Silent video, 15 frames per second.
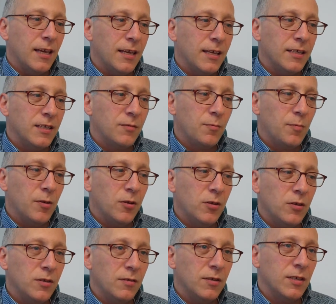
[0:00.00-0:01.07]
it's
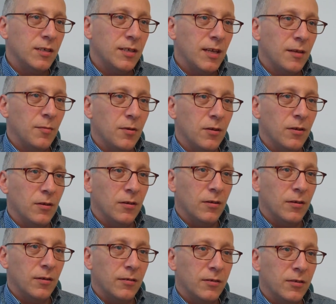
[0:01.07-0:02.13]
because of the stigma
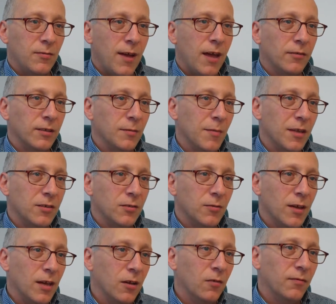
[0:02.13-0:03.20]
surrounding mental
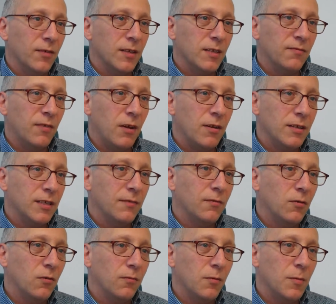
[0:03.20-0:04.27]
health, it's very
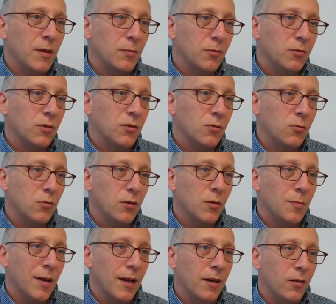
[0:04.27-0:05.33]
difficult for people to talk
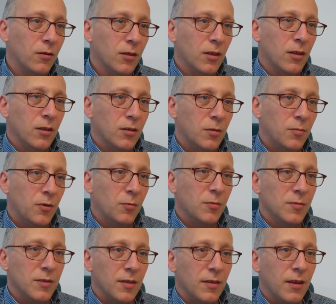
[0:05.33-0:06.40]
about the
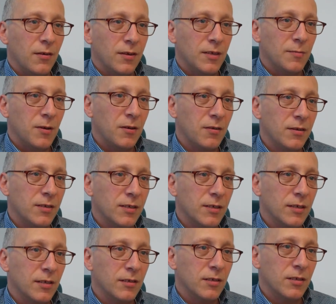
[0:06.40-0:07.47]
problems that they're
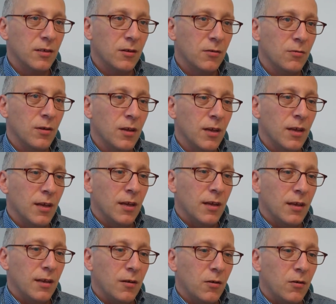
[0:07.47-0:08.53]
experiencing. So
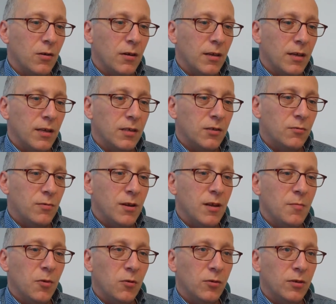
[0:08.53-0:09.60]
it's really
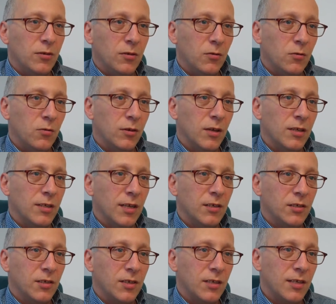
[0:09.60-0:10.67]
important that
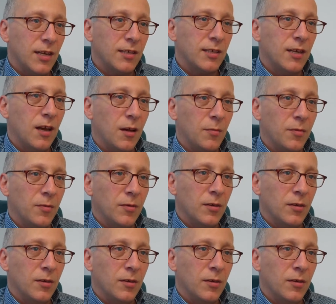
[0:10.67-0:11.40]
organisations set up